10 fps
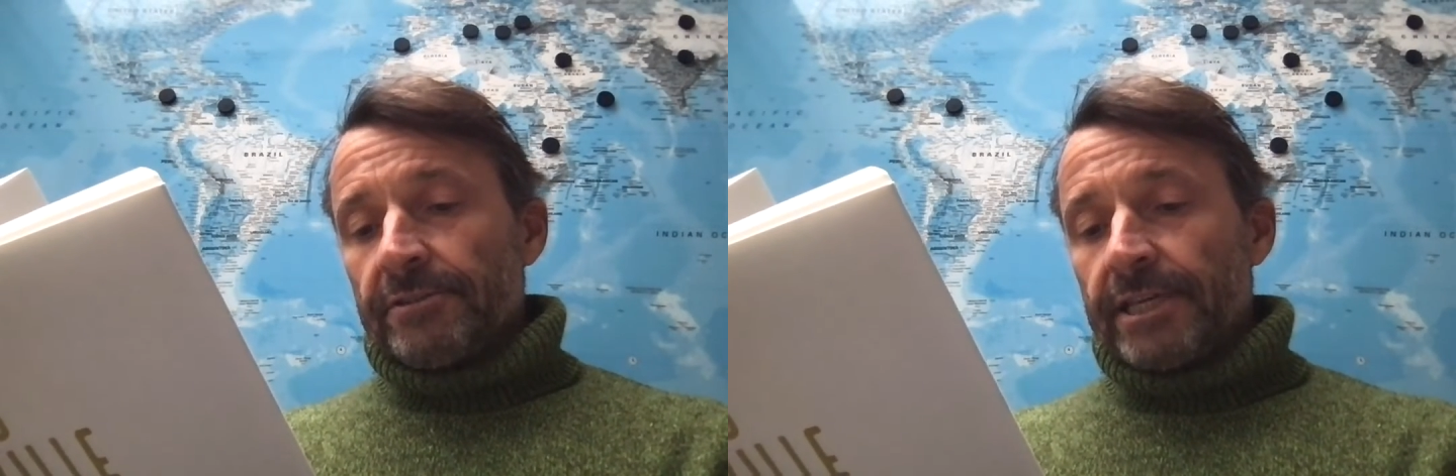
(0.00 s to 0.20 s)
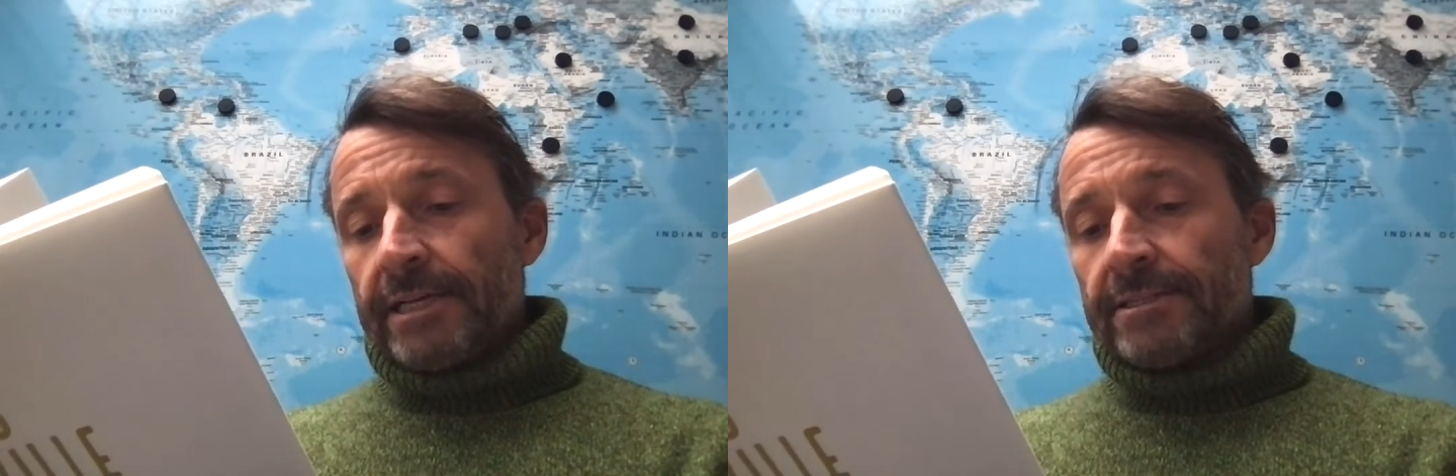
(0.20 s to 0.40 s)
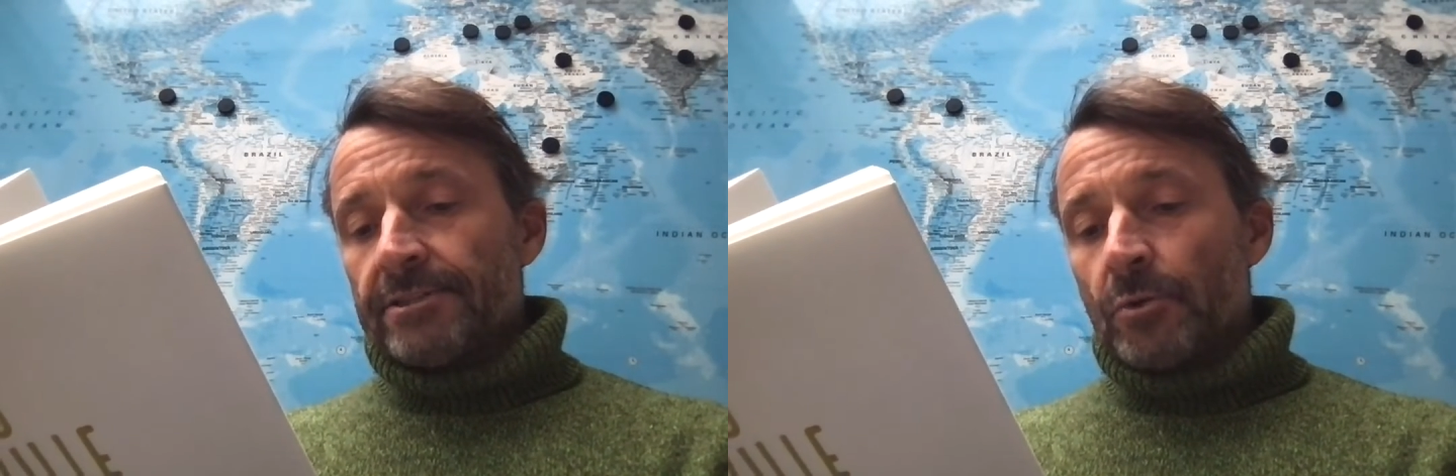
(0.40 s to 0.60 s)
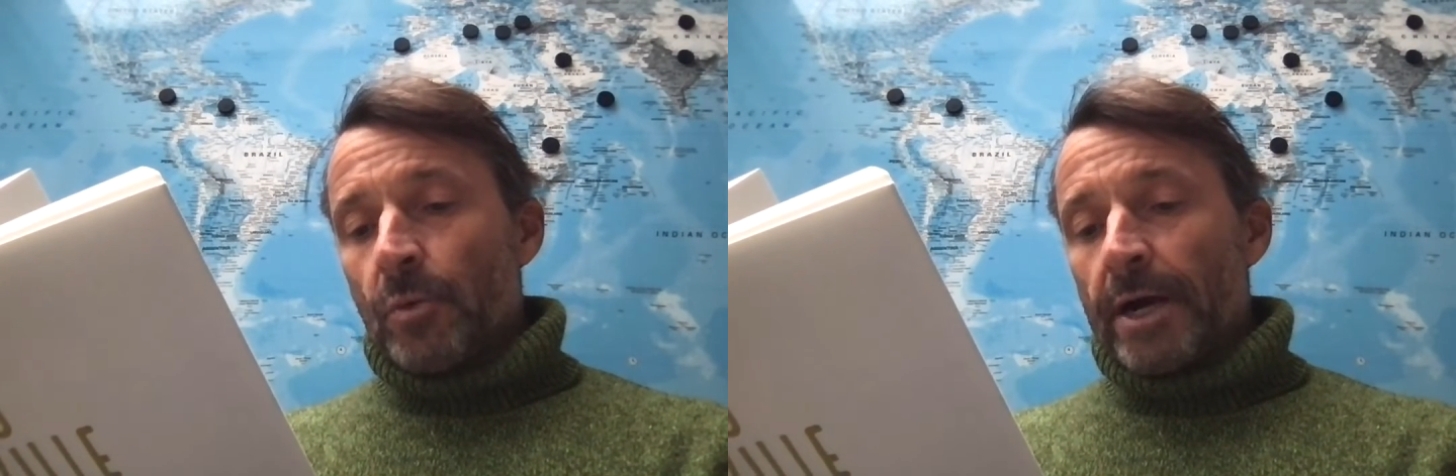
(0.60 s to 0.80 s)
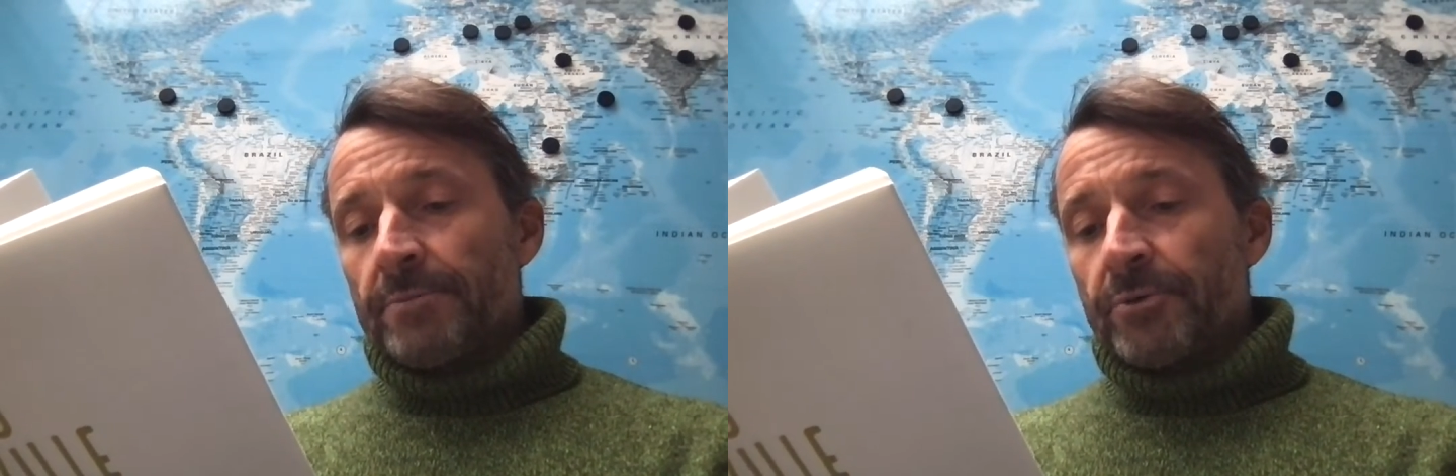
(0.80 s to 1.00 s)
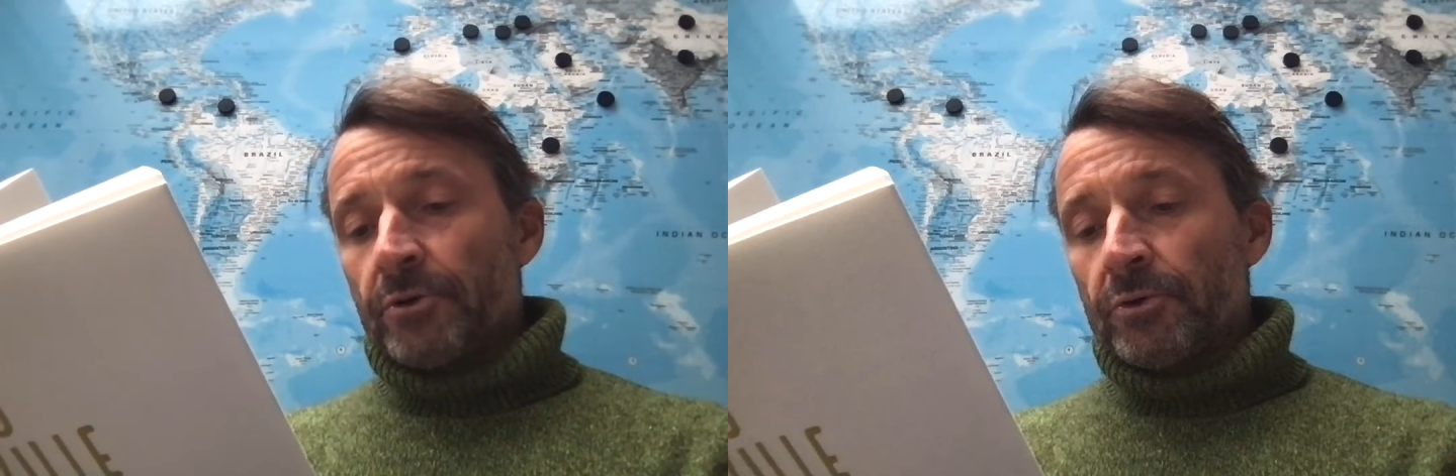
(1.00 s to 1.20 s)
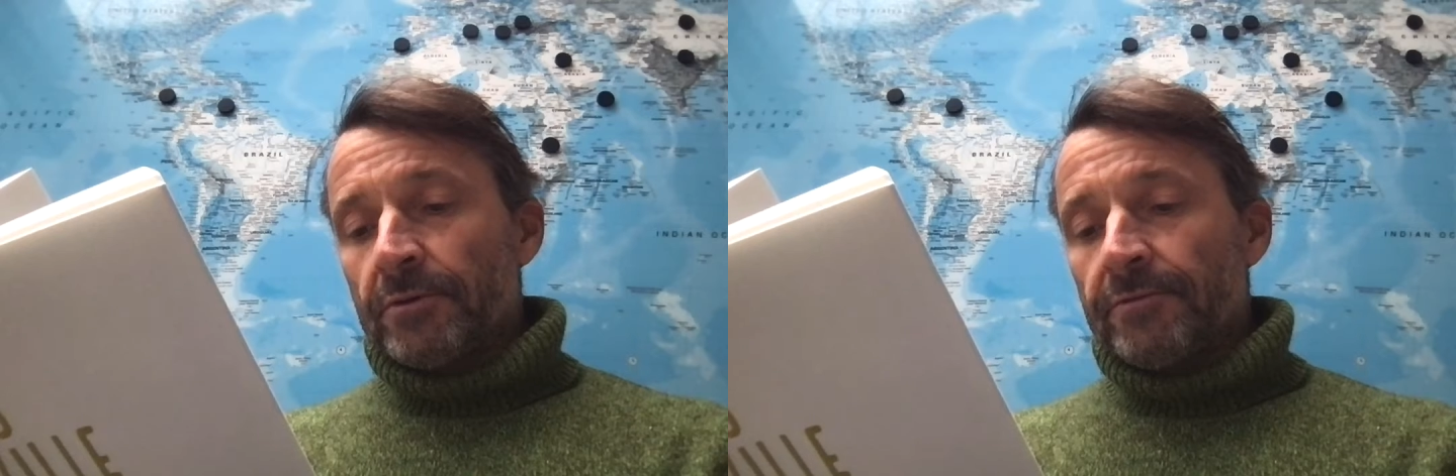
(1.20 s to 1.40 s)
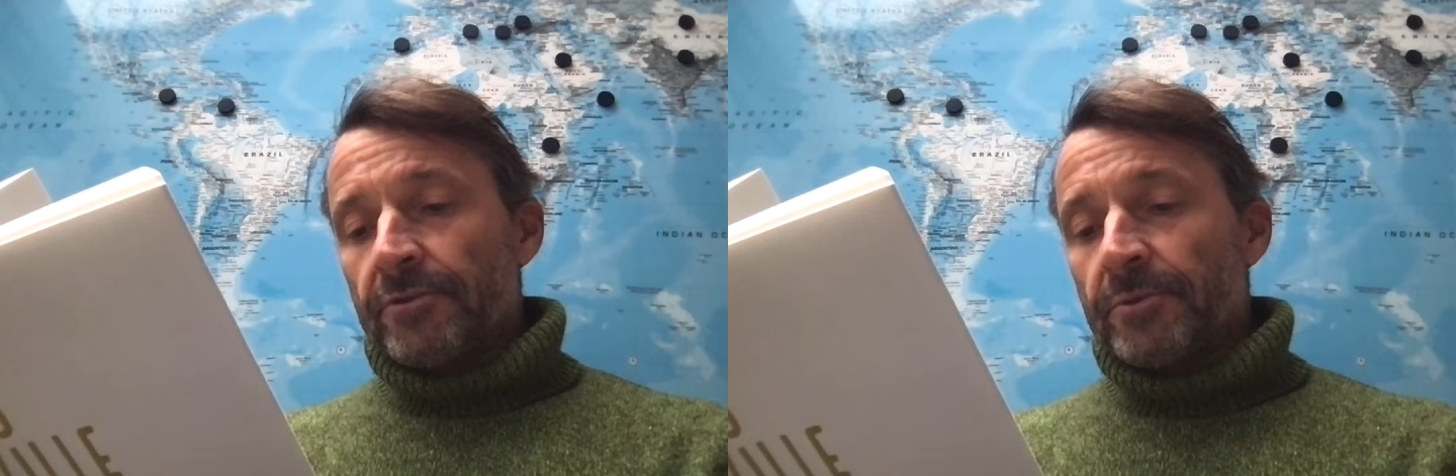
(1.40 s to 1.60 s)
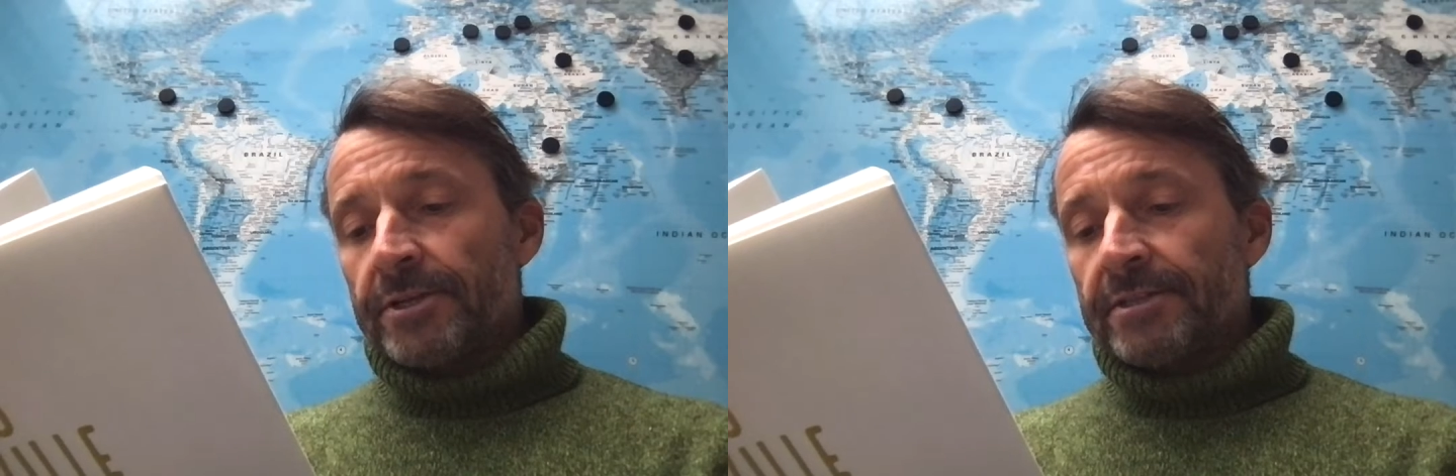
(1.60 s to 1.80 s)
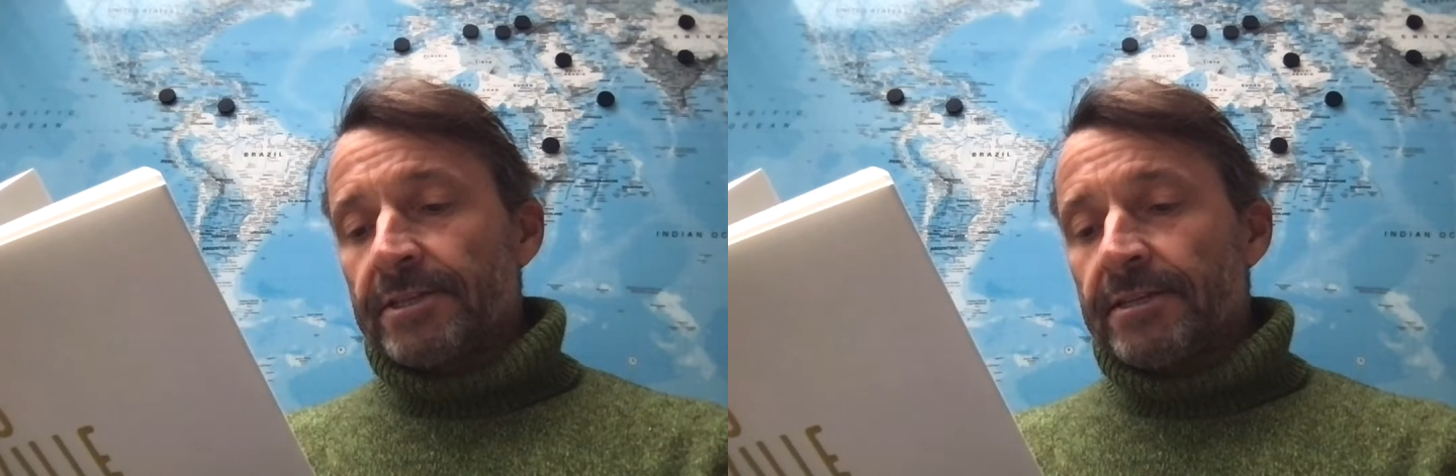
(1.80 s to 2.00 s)
chases a white poodle from
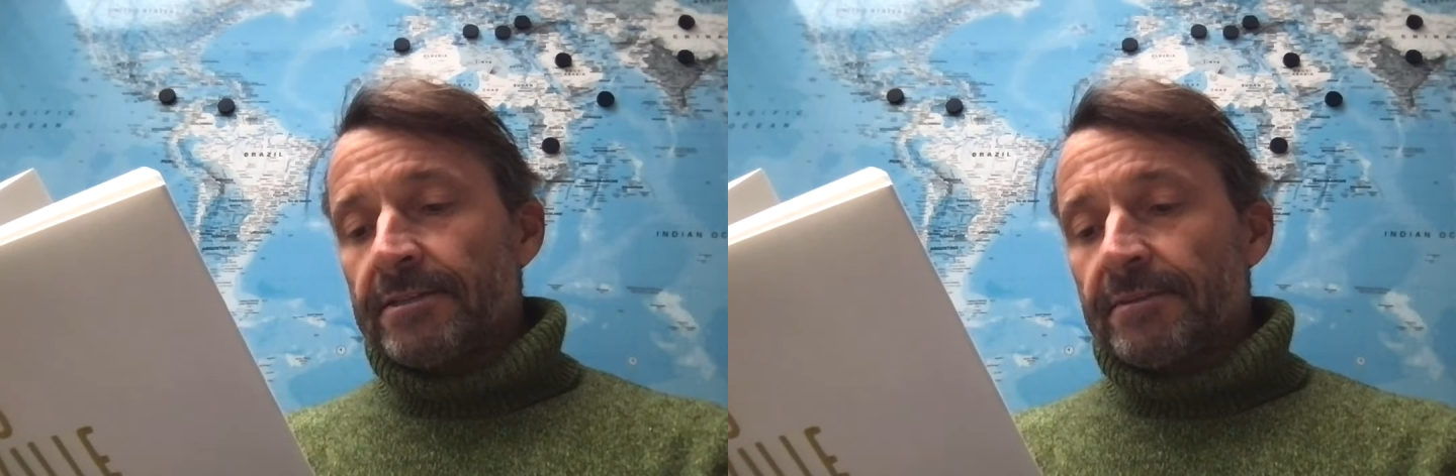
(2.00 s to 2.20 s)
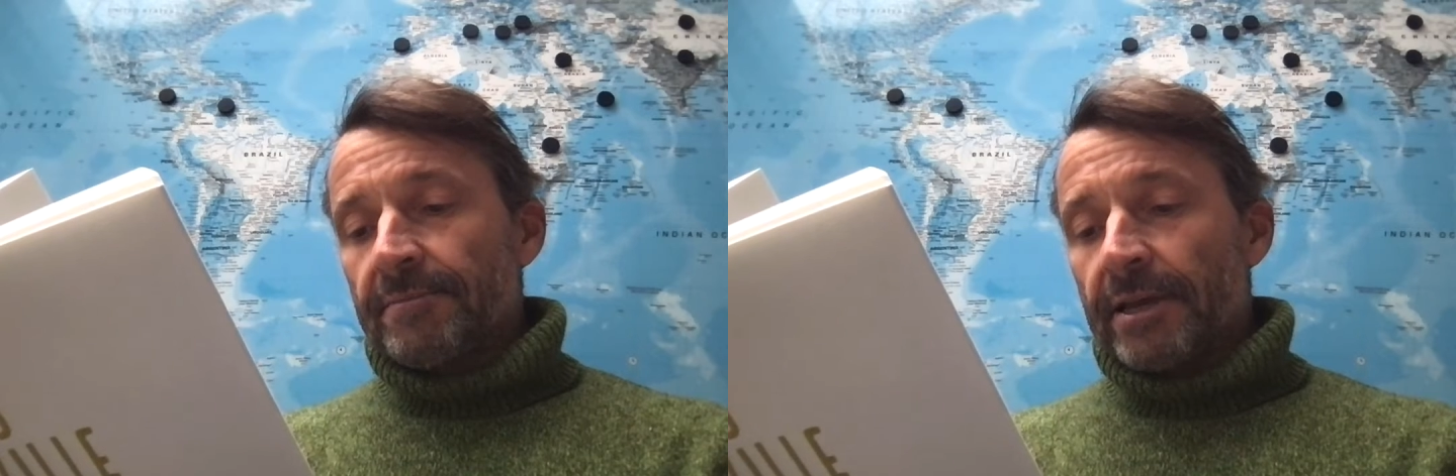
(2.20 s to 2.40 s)
her seat,